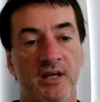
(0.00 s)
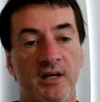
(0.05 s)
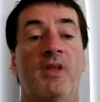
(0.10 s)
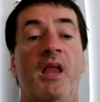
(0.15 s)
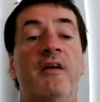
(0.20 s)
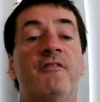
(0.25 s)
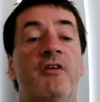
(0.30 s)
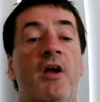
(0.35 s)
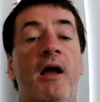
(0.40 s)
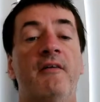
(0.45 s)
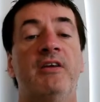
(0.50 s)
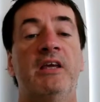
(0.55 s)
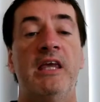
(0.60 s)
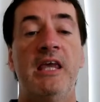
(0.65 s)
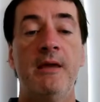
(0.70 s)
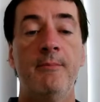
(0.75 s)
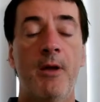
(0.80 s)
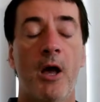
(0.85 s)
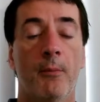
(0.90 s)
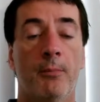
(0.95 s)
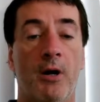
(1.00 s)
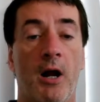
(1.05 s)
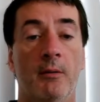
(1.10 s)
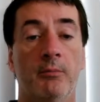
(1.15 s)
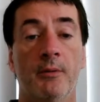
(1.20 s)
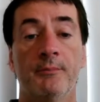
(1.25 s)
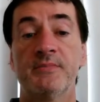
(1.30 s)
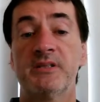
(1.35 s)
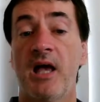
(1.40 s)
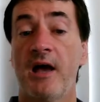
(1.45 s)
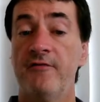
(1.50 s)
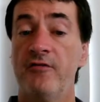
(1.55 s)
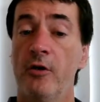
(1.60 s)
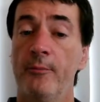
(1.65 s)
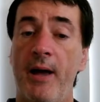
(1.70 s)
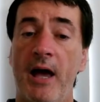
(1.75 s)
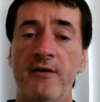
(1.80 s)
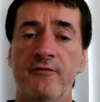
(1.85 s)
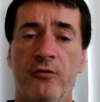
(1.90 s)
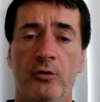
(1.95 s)
"If you're having email problems, I feel
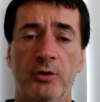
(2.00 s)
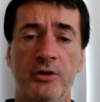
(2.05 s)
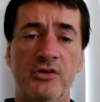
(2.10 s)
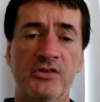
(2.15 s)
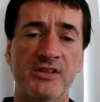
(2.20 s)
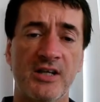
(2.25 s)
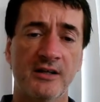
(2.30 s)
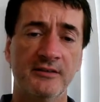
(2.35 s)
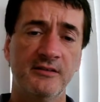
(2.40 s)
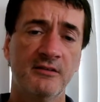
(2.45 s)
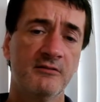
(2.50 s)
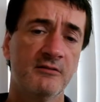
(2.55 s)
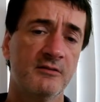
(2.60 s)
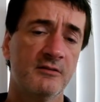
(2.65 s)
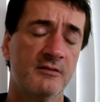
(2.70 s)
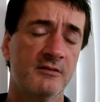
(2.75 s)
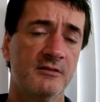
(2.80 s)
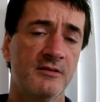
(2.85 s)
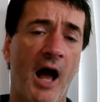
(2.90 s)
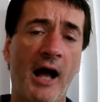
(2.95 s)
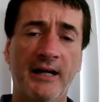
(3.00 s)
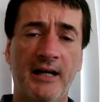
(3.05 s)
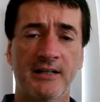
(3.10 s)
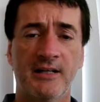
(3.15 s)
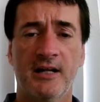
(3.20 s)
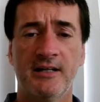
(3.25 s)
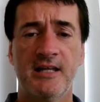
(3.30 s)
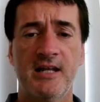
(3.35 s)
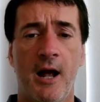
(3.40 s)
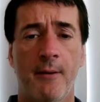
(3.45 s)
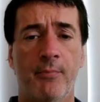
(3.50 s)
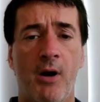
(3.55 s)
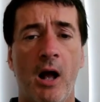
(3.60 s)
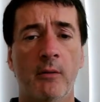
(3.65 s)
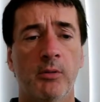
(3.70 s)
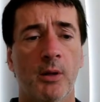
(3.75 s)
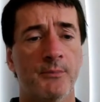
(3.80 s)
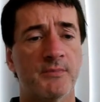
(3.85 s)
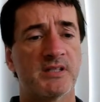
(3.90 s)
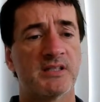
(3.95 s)
bad for you, son. I got 99
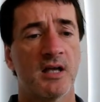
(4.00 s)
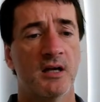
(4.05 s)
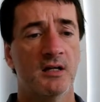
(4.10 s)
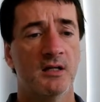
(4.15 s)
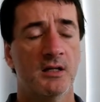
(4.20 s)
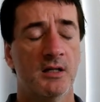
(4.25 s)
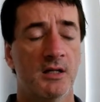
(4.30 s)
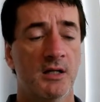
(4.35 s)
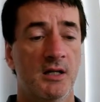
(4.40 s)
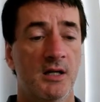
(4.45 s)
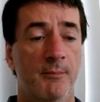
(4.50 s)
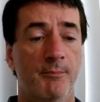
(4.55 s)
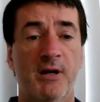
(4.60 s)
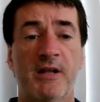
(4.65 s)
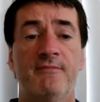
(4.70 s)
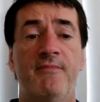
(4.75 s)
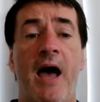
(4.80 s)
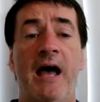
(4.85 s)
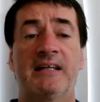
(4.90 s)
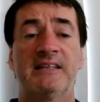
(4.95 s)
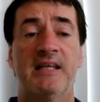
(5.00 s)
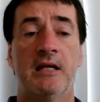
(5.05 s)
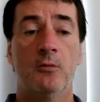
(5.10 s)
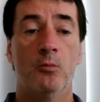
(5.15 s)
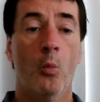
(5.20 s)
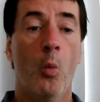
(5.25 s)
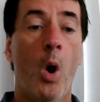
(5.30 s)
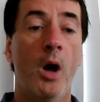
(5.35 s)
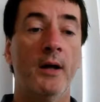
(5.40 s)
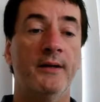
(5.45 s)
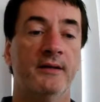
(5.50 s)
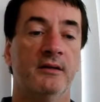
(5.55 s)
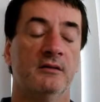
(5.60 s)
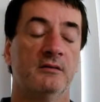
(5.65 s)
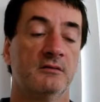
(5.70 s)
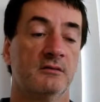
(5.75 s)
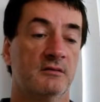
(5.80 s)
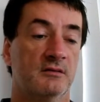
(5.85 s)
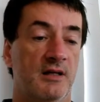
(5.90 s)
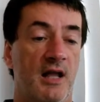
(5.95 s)
problems, but a vaccine won.
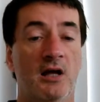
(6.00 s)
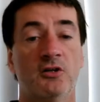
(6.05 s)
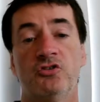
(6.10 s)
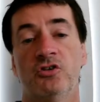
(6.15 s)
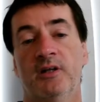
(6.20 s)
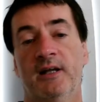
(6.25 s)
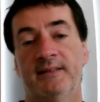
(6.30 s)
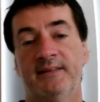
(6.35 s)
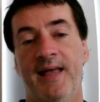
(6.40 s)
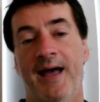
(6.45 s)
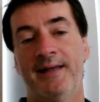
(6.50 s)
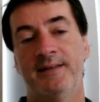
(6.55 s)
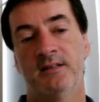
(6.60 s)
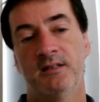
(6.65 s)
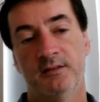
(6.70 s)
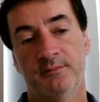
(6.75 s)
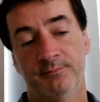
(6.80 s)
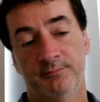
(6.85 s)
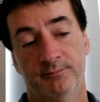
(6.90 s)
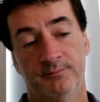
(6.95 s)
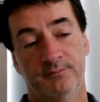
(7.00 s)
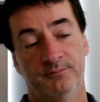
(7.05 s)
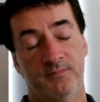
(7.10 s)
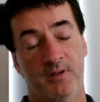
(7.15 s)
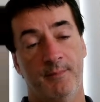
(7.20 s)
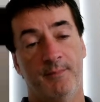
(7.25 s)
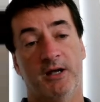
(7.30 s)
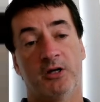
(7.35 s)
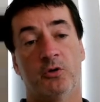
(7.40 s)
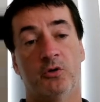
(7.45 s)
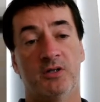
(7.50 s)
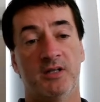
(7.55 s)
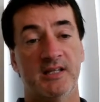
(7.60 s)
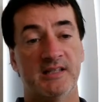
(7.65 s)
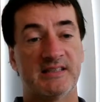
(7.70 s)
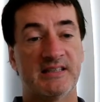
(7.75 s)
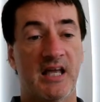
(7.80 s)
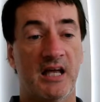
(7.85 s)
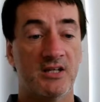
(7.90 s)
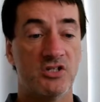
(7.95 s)
How'd you like that? Am I going to get
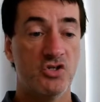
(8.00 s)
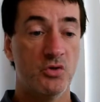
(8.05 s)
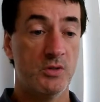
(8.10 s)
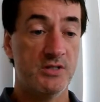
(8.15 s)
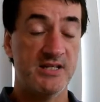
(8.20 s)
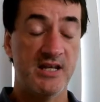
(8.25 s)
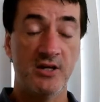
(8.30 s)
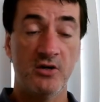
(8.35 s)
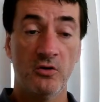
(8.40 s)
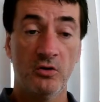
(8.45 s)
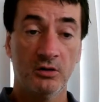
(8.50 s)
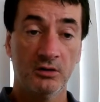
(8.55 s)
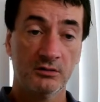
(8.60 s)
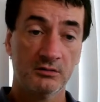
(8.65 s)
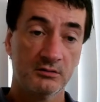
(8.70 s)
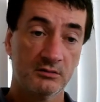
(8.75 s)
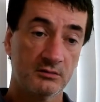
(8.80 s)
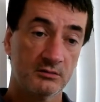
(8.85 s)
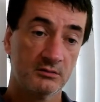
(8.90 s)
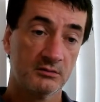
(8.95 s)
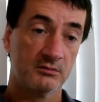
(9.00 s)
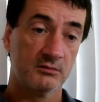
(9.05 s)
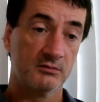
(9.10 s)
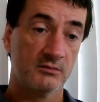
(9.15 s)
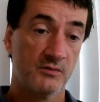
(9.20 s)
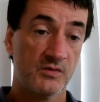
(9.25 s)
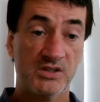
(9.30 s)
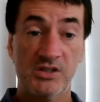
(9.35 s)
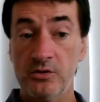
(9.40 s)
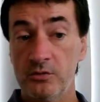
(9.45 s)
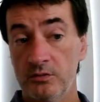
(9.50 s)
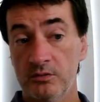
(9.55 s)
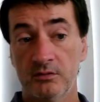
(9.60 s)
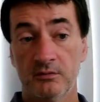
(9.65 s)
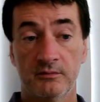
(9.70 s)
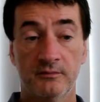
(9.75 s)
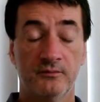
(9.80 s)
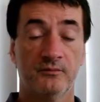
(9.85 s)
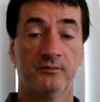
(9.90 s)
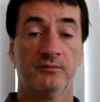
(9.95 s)
signed to a deal soon?
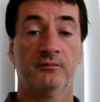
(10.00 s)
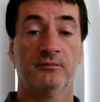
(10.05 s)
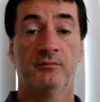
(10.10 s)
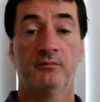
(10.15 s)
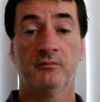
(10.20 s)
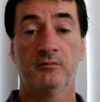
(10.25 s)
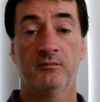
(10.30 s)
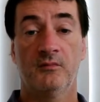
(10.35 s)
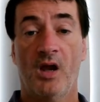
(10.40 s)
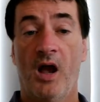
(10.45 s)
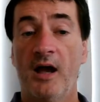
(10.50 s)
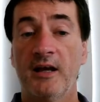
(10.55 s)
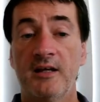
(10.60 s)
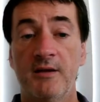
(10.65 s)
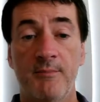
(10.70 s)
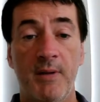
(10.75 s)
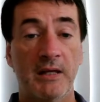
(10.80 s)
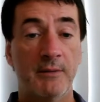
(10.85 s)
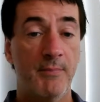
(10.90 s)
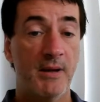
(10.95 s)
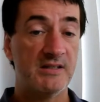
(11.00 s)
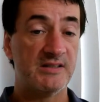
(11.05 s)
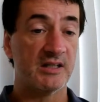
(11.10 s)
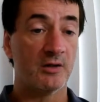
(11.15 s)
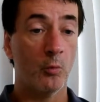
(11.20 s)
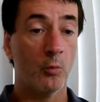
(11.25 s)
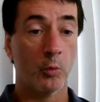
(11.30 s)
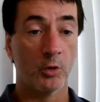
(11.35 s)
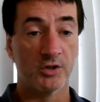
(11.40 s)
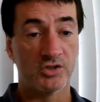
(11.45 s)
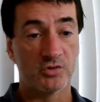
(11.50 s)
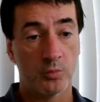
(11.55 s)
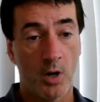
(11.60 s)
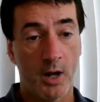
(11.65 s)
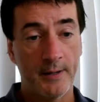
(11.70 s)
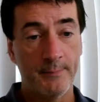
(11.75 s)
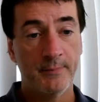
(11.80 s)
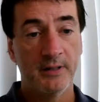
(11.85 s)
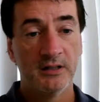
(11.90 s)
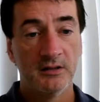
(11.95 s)
I can make basic words
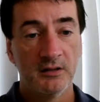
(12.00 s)
rhyme."